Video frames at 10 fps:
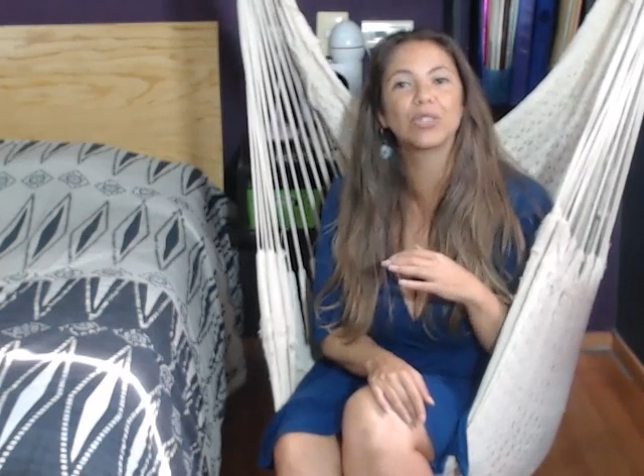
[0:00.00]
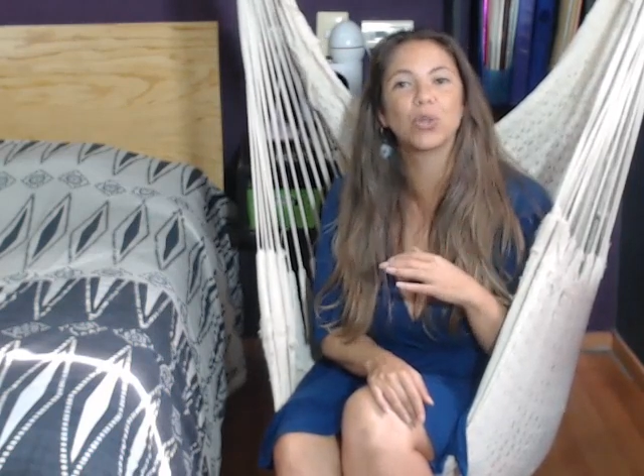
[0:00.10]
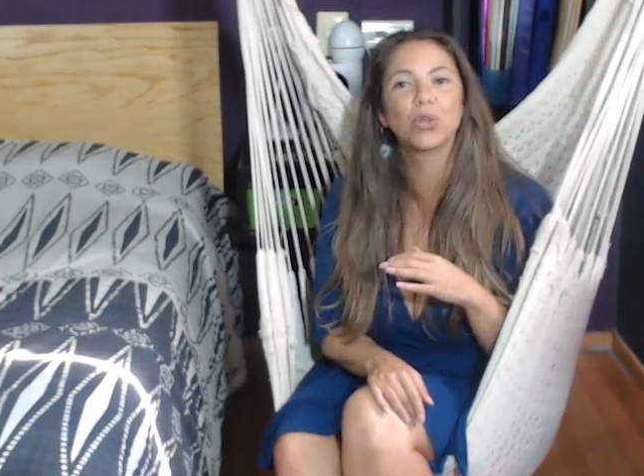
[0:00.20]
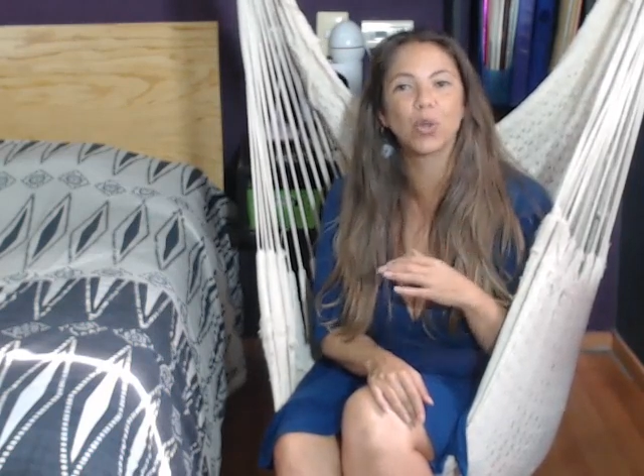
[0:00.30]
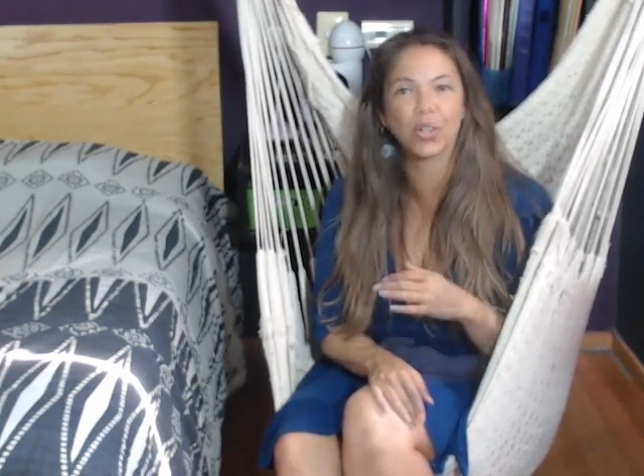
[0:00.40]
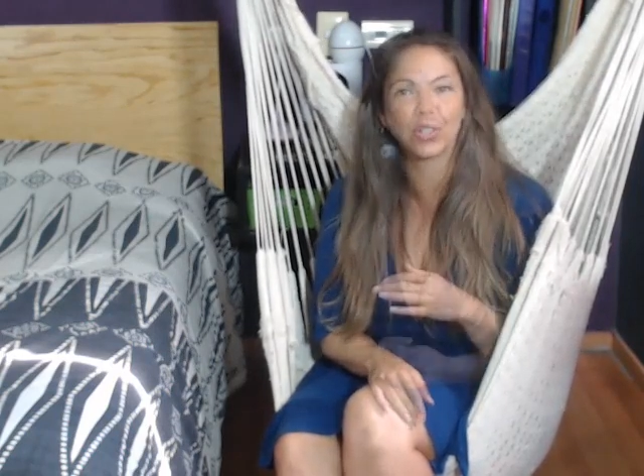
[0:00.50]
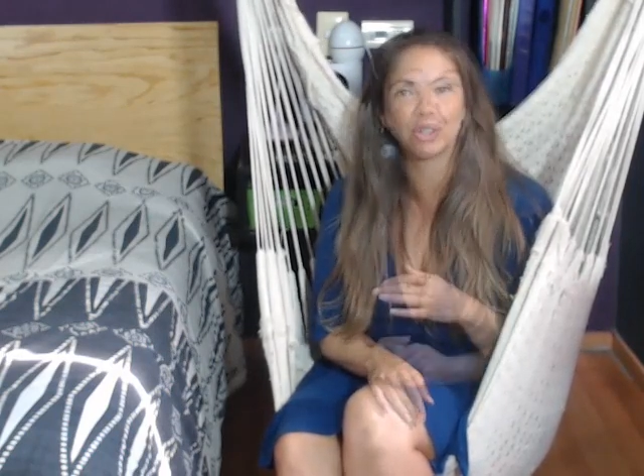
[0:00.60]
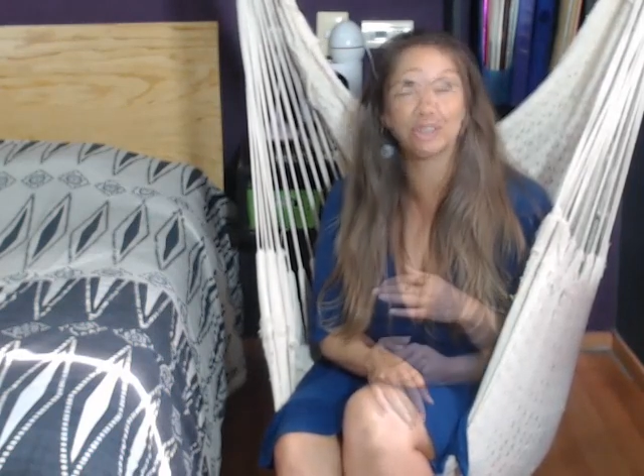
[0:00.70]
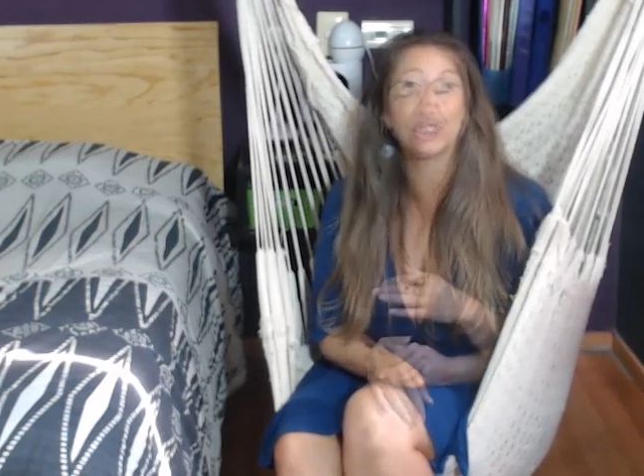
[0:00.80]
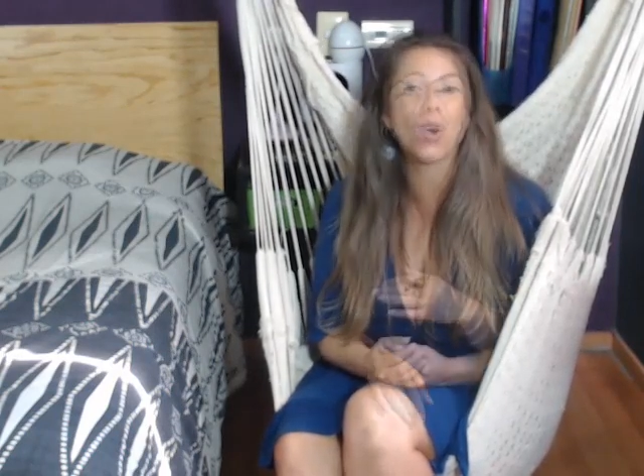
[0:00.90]
to
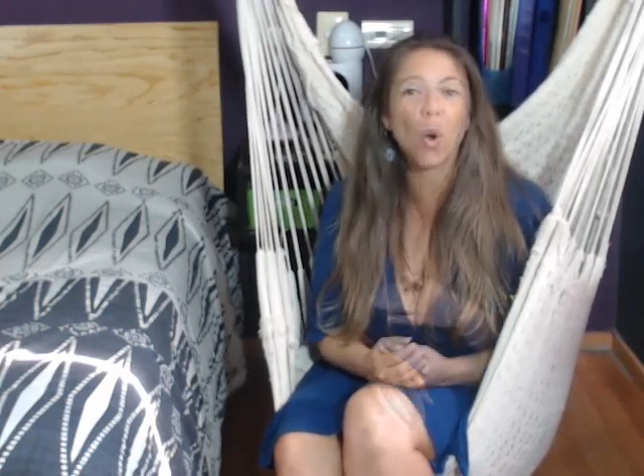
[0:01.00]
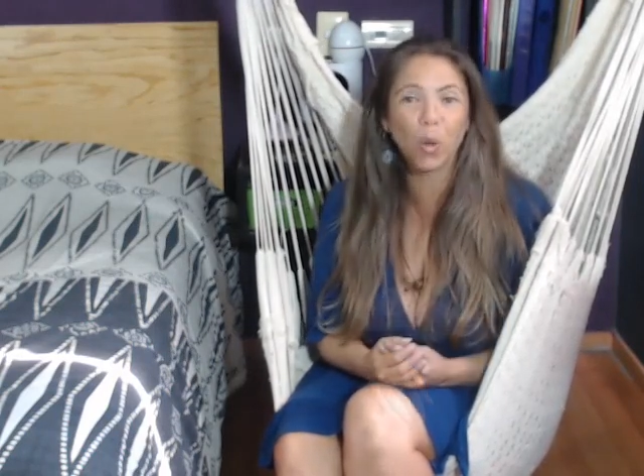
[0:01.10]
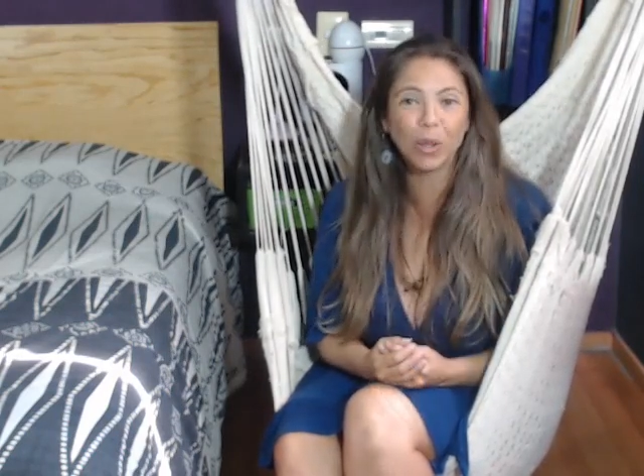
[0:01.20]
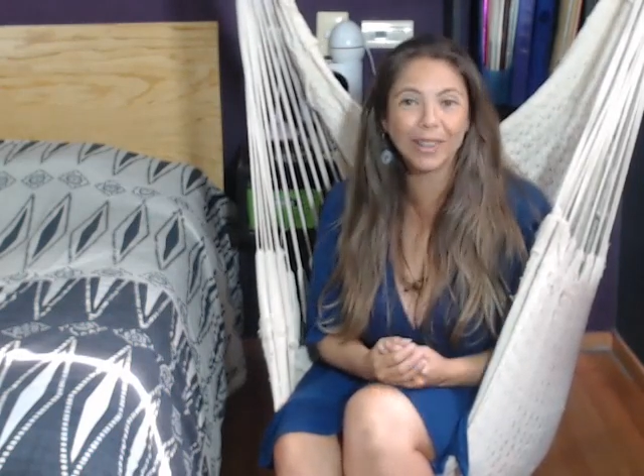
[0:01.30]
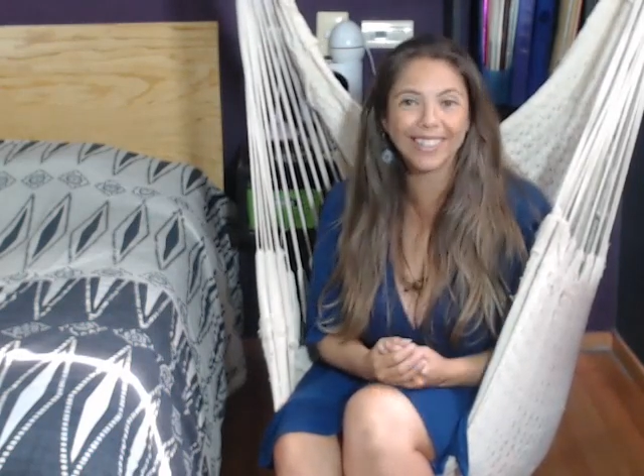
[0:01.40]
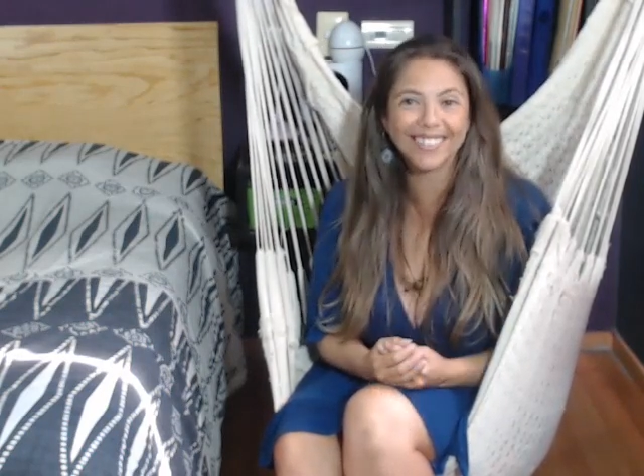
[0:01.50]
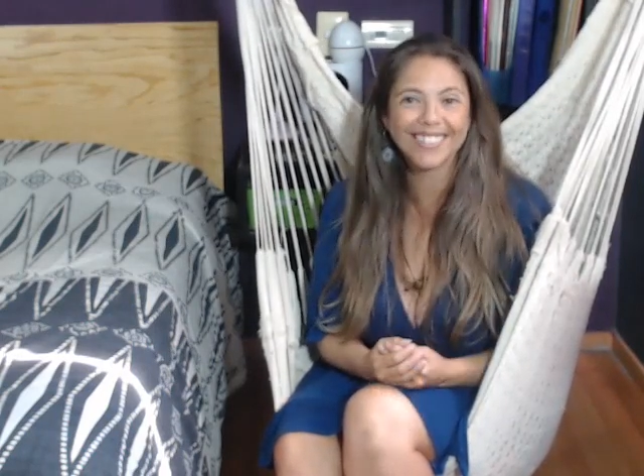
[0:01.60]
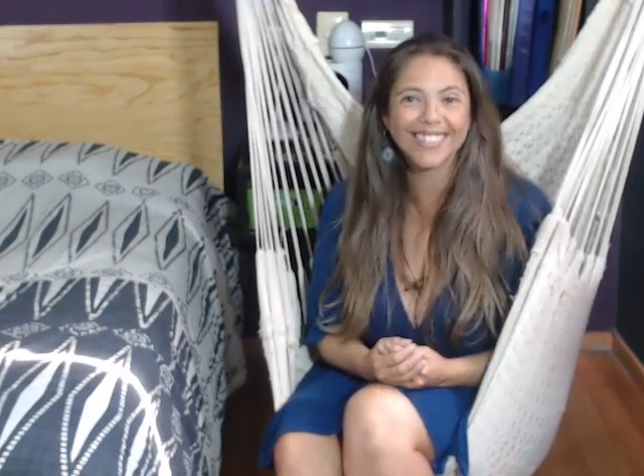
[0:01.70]
earth, you only